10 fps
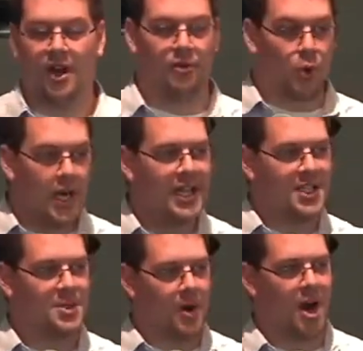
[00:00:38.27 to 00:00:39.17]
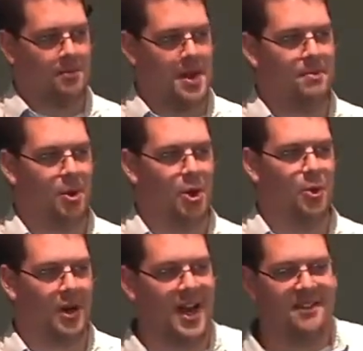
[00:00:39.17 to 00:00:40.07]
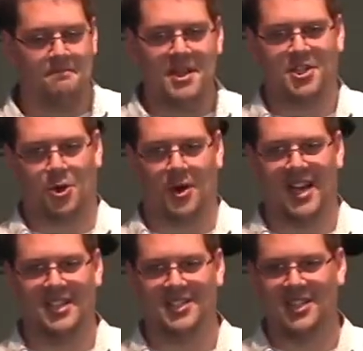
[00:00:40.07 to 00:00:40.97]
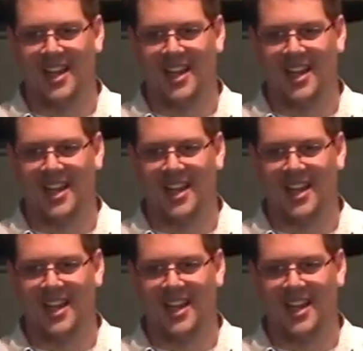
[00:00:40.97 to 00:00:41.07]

really smart people who were kind of miscreants,